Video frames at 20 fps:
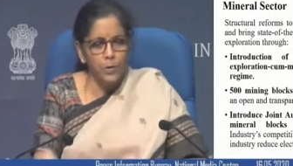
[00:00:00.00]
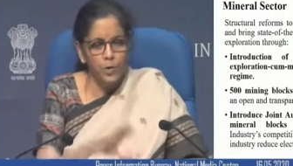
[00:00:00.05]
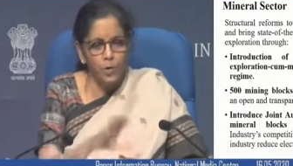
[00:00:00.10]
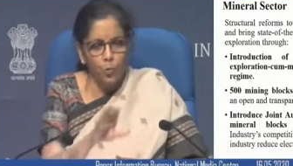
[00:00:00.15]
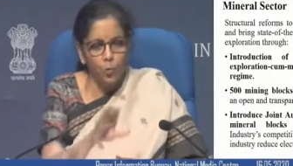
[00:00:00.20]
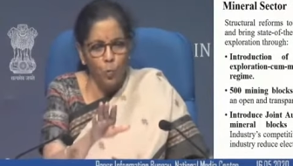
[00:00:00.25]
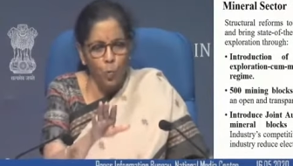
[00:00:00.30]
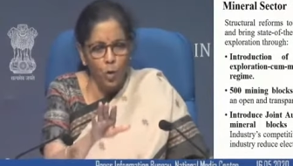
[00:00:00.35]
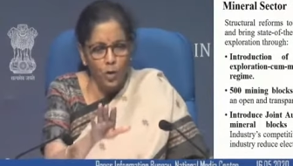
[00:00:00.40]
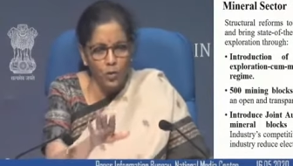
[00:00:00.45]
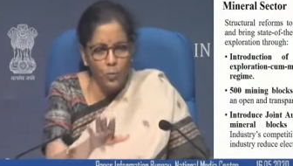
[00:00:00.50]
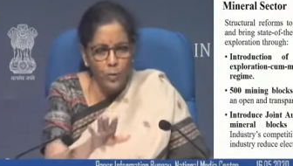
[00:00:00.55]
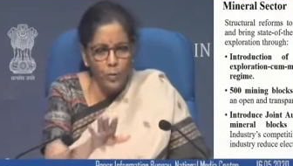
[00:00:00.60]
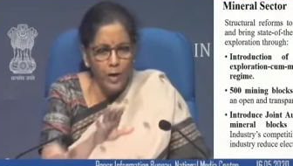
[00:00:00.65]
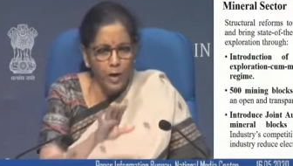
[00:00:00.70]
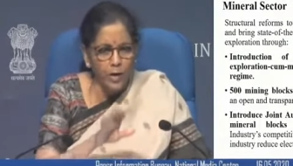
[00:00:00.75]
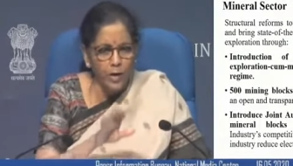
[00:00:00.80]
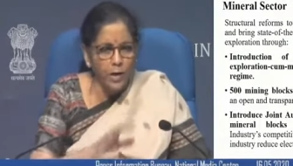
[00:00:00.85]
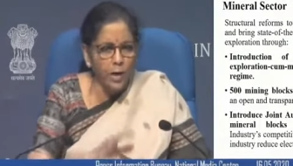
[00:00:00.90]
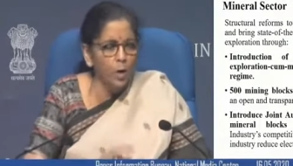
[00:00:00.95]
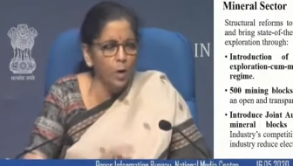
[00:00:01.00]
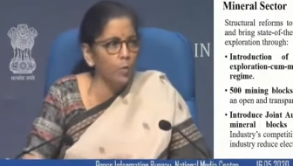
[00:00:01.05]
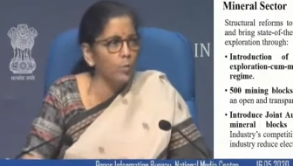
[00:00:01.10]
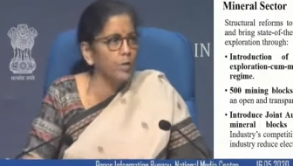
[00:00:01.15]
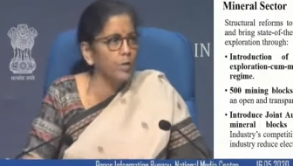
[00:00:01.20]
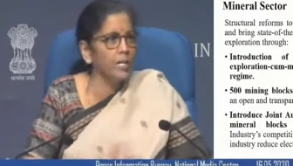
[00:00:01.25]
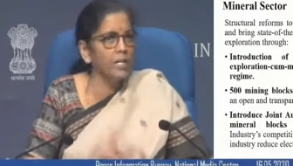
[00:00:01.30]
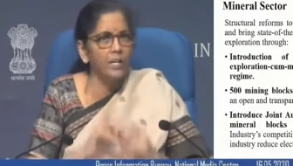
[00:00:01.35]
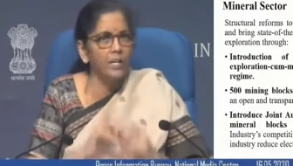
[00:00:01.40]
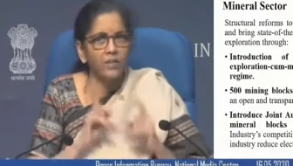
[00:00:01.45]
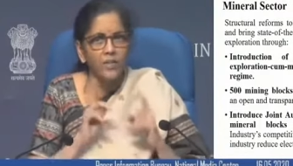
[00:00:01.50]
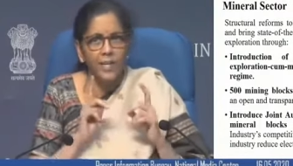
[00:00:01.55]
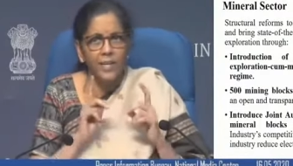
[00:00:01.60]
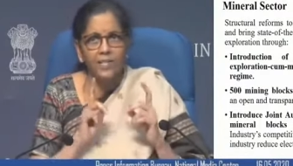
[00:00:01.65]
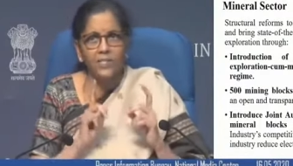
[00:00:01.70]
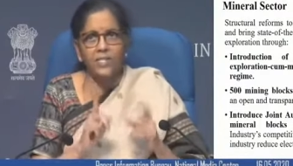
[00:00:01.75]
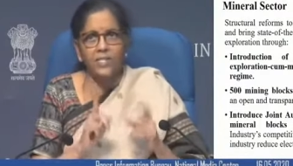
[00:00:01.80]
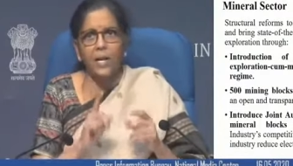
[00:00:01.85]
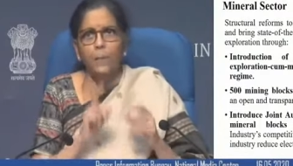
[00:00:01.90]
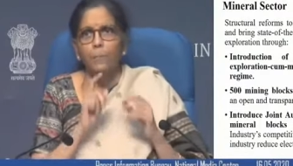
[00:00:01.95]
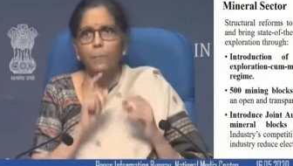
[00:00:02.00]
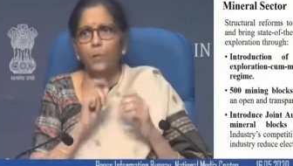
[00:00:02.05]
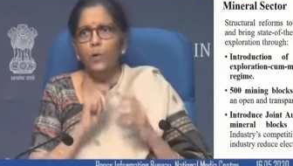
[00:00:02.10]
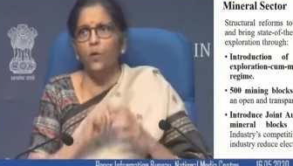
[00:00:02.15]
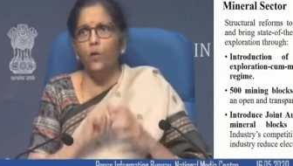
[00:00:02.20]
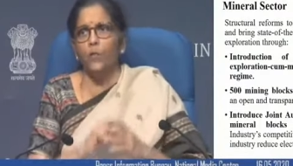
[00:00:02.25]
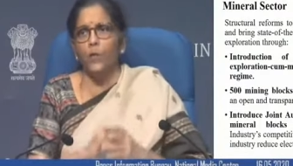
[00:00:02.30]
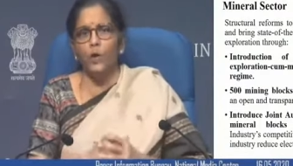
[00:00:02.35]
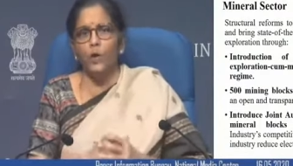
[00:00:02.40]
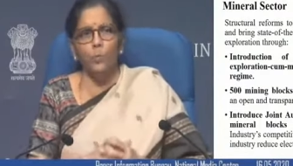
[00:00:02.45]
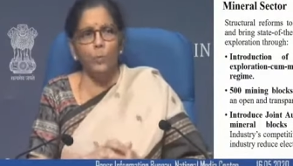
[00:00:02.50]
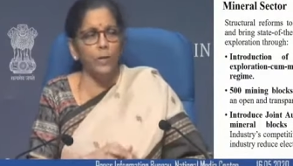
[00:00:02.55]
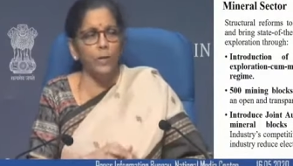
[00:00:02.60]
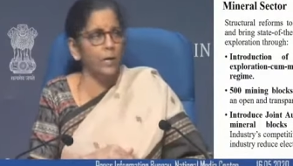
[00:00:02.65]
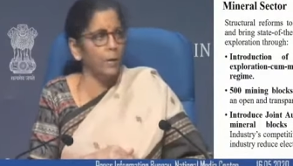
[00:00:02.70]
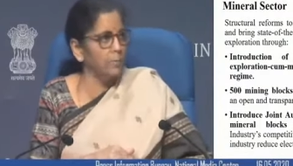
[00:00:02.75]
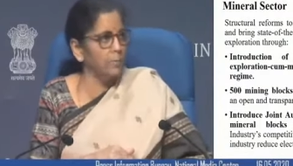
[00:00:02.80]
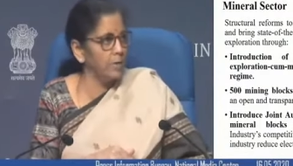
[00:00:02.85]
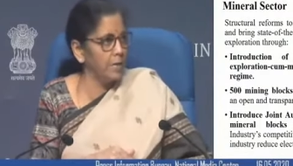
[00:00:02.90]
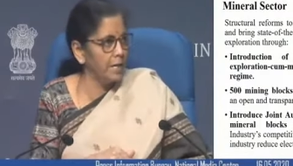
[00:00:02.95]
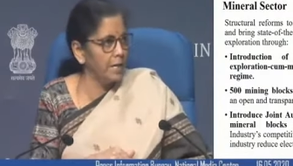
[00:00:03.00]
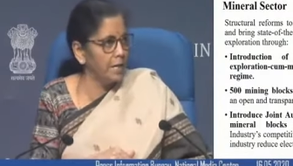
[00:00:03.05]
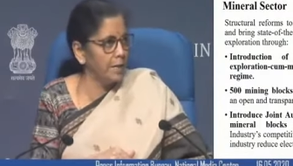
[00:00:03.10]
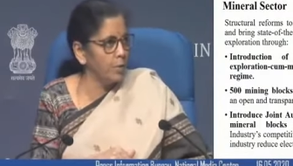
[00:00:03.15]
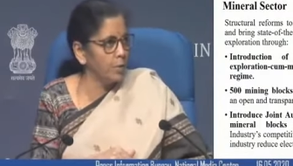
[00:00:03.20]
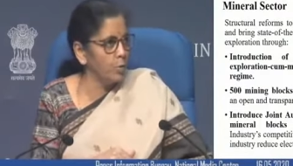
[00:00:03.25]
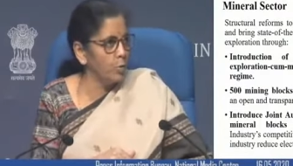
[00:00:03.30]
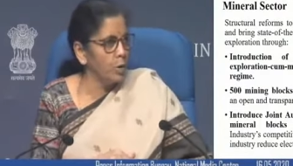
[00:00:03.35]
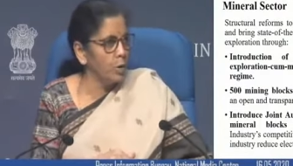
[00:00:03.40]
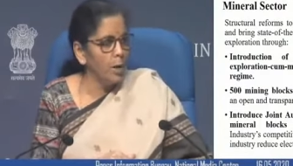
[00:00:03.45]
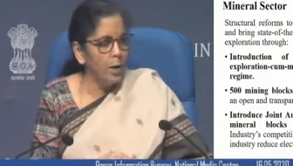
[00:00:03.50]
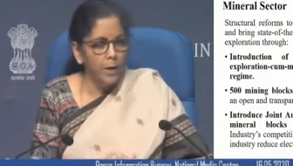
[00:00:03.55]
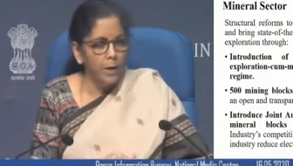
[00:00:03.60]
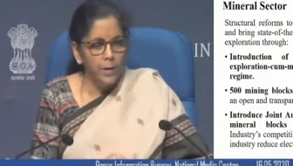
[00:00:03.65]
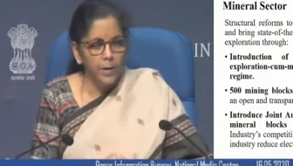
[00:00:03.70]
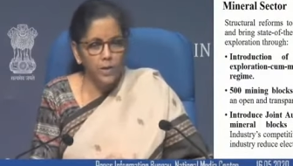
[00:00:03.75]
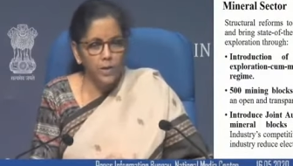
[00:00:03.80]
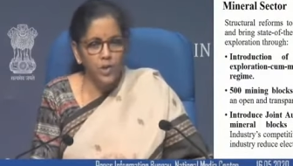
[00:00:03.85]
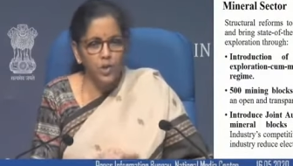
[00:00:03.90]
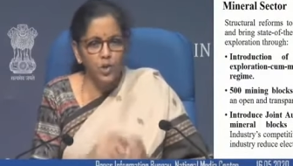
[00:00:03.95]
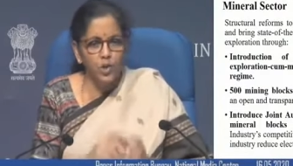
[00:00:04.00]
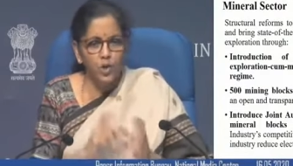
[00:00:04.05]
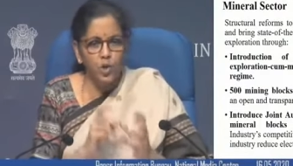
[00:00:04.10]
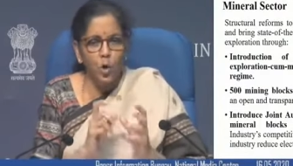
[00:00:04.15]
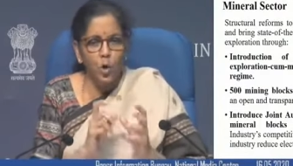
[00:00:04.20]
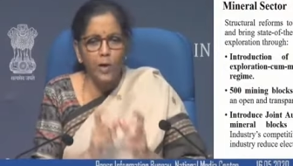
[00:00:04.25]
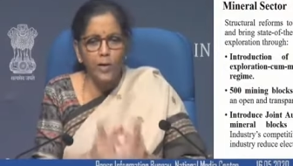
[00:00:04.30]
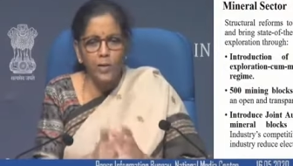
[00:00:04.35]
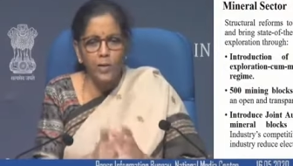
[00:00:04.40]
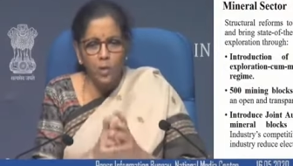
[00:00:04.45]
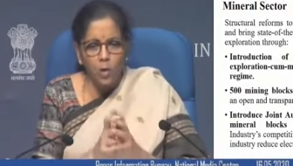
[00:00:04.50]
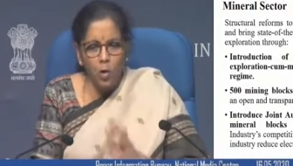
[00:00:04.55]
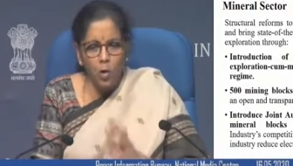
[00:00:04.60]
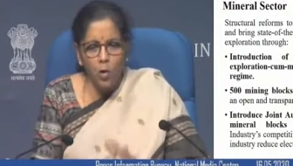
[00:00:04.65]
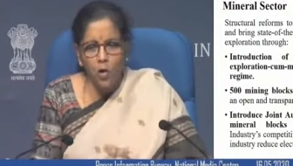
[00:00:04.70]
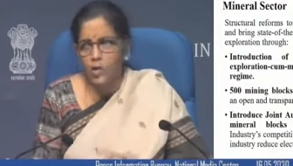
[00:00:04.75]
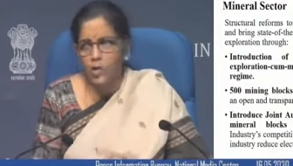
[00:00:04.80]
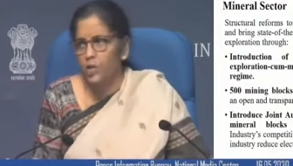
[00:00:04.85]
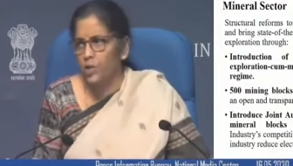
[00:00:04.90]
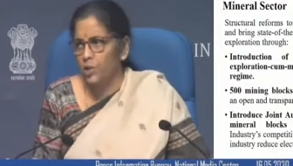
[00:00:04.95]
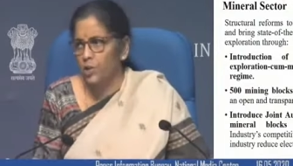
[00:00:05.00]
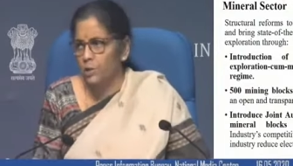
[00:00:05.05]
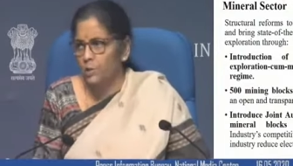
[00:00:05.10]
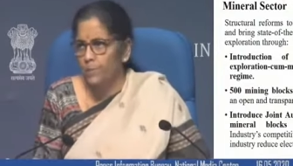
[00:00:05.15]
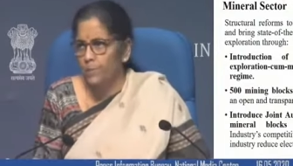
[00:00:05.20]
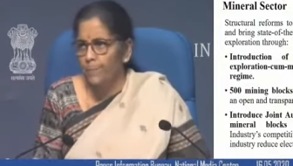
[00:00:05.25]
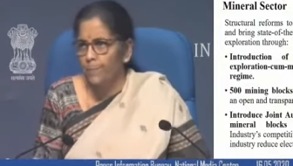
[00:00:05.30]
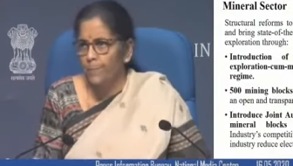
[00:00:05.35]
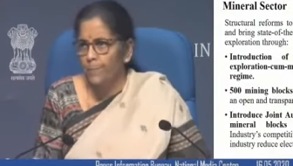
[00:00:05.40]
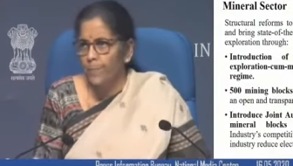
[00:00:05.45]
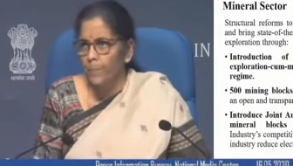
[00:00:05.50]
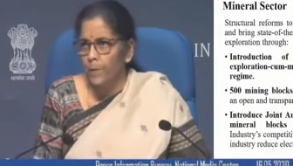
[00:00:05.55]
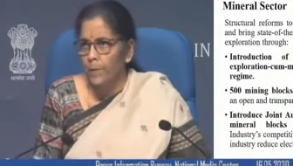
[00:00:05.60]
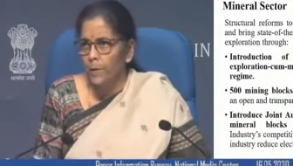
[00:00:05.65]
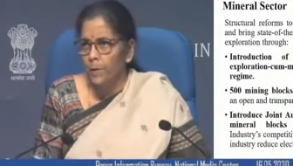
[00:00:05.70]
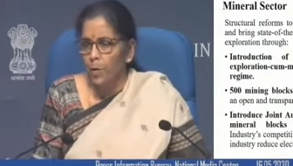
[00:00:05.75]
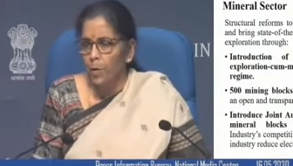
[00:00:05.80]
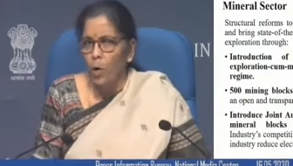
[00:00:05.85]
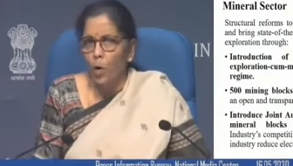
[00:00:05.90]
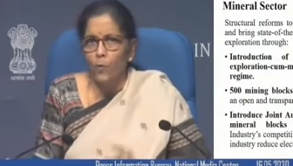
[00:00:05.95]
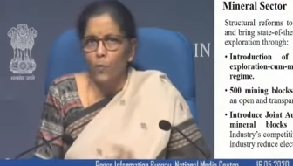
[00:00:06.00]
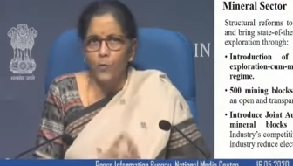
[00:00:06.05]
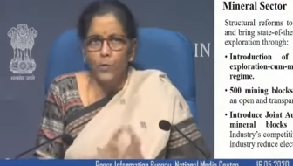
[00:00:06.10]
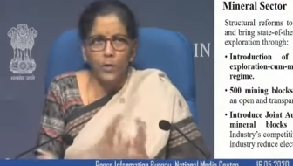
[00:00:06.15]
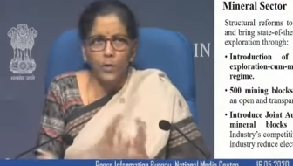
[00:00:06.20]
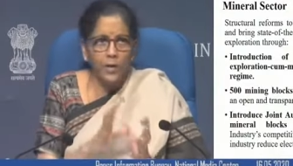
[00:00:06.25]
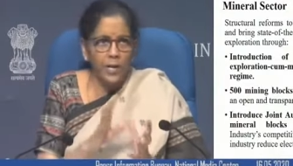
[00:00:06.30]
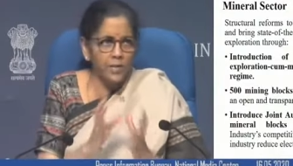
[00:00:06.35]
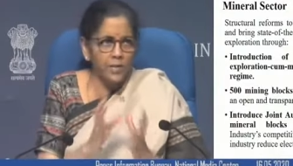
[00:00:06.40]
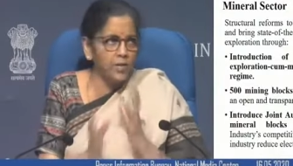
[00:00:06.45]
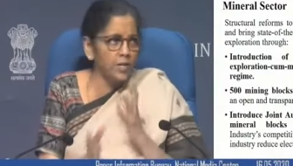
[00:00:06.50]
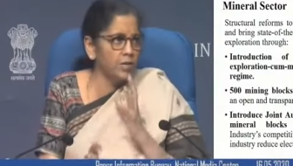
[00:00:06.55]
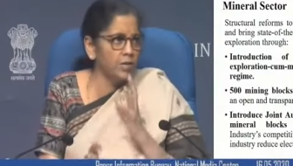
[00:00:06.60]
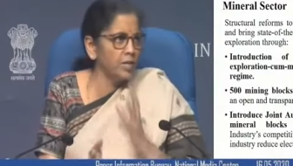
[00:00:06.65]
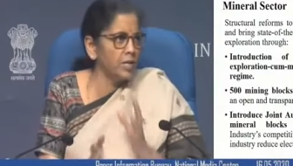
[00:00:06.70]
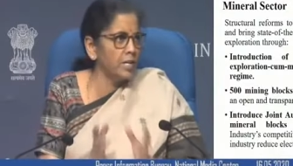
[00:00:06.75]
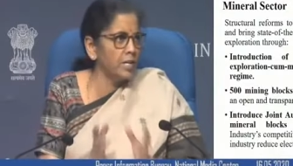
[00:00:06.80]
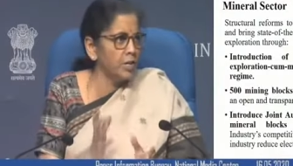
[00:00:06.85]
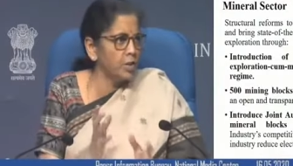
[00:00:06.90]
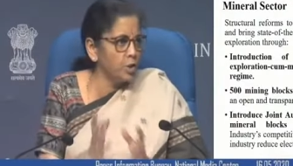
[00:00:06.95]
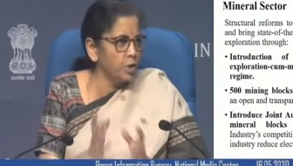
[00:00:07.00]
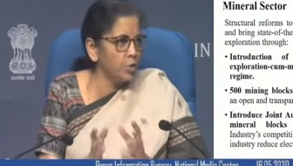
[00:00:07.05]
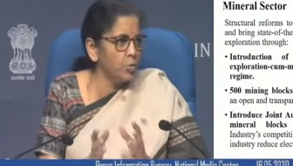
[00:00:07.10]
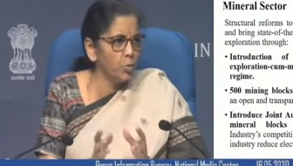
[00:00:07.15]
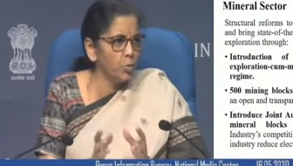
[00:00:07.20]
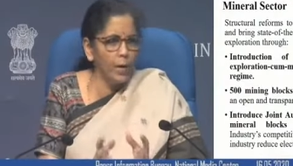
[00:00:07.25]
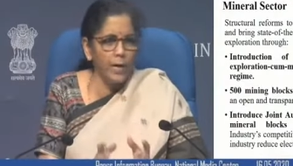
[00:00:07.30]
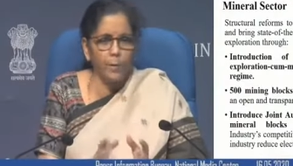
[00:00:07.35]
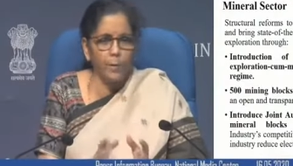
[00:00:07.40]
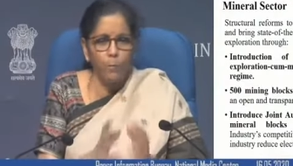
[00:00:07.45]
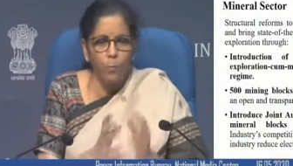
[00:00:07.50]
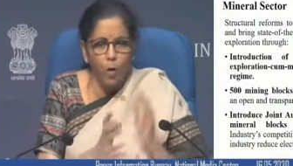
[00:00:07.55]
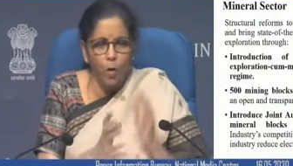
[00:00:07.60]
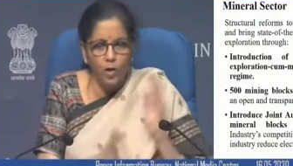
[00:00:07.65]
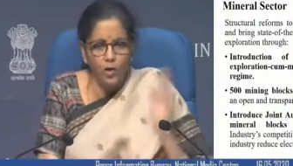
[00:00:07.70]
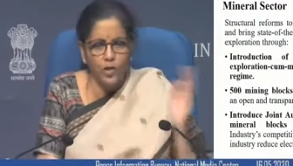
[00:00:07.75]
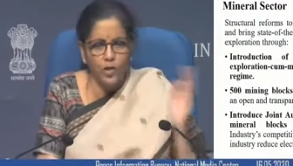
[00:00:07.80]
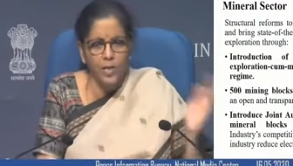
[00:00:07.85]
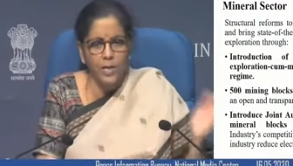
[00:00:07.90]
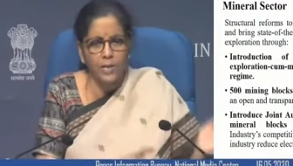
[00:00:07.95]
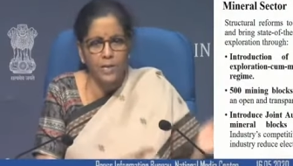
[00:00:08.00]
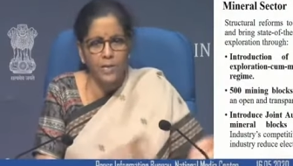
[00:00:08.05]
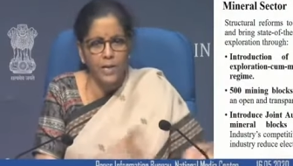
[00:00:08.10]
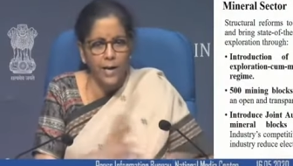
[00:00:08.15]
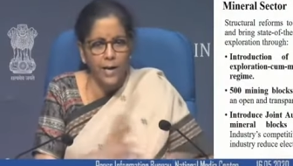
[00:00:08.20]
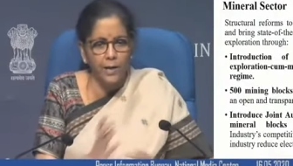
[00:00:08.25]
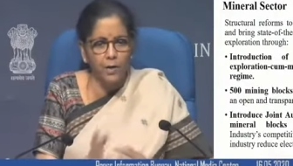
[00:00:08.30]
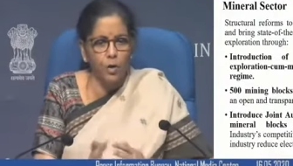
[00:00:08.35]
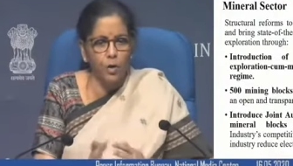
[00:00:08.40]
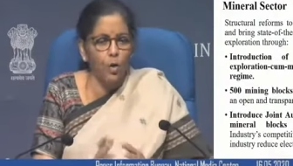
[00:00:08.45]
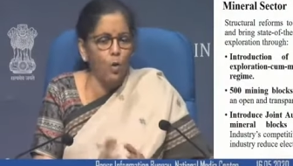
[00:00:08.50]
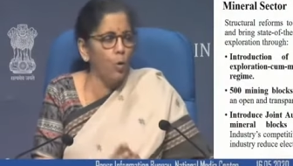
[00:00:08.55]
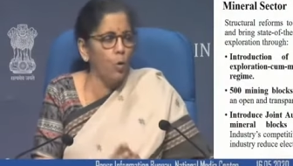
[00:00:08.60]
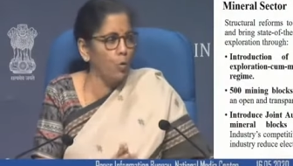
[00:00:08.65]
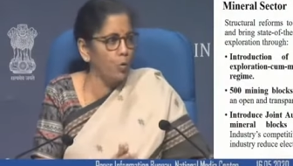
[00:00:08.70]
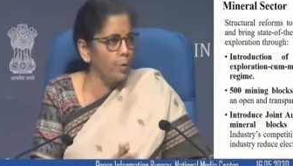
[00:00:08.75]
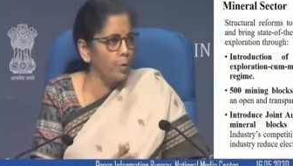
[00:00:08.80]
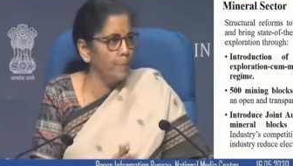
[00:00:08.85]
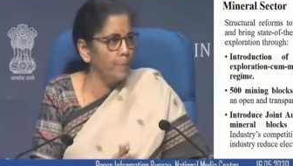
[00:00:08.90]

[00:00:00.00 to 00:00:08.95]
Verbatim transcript: So what we are now taking the example of aluminium telling you is joint auction of the necessary two, like bauxite and coal,